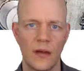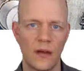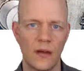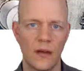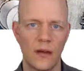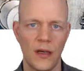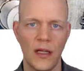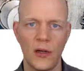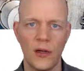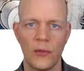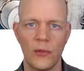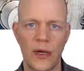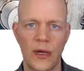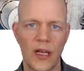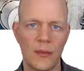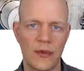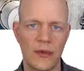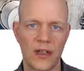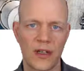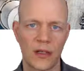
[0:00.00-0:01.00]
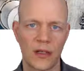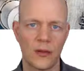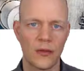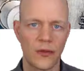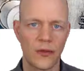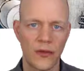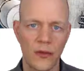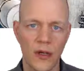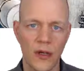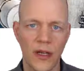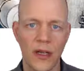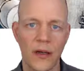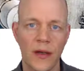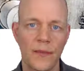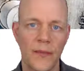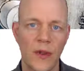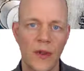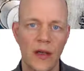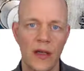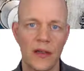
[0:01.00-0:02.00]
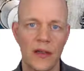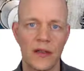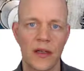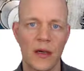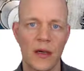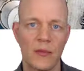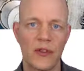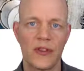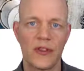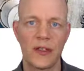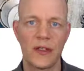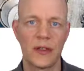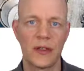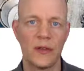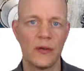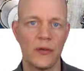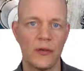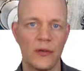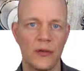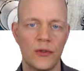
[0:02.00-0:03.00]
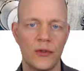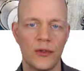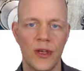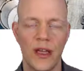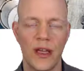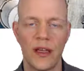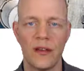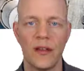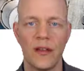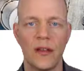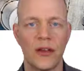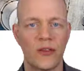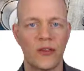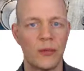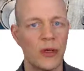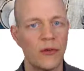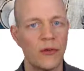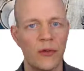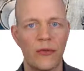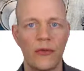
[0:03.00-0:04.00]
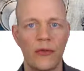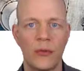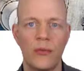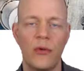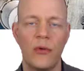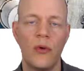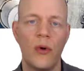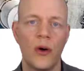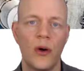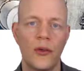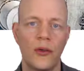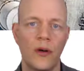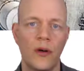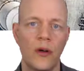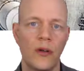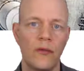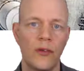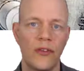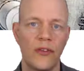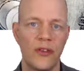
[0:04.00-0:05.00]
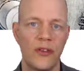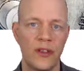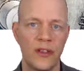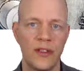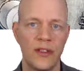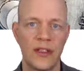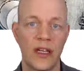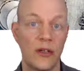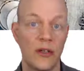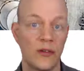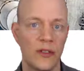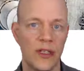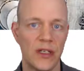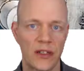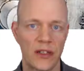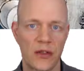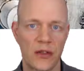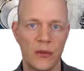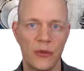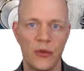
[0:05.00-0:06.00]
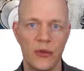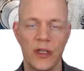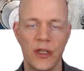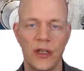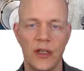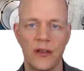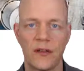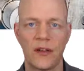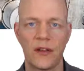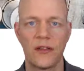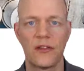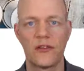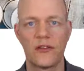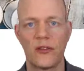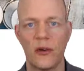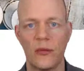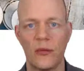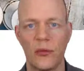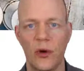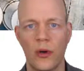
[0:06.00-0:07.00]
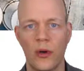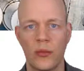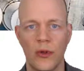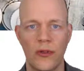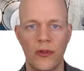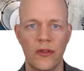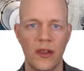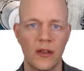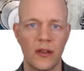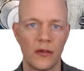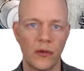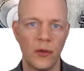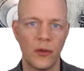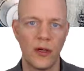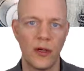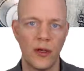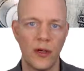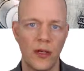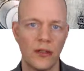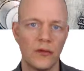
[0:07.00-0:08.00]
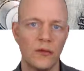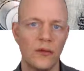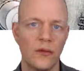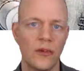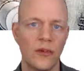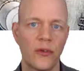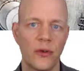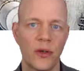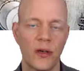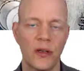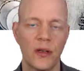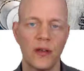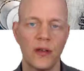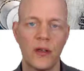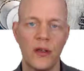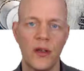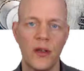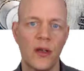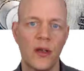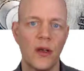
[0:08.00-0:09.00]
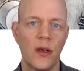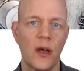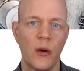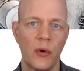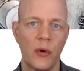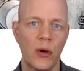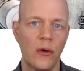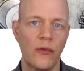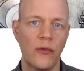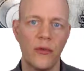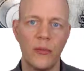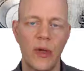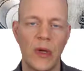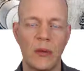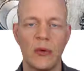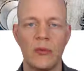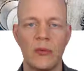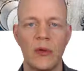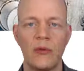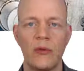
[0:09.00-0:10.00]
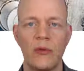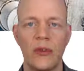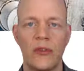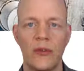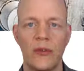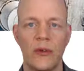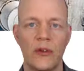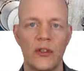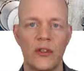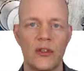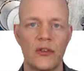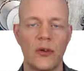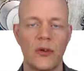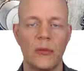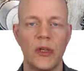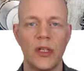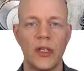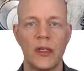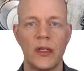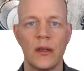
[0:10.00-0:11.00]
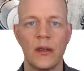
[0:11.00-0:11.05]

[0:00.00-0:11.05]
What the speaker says: Hello, my name is Heiko Kociolek, and I'm presenting you today an experiment report on resilient IoT edge computing. This is joint work with Stan Grüner and Julius Rückert, and we're all from ABB Research in Germany.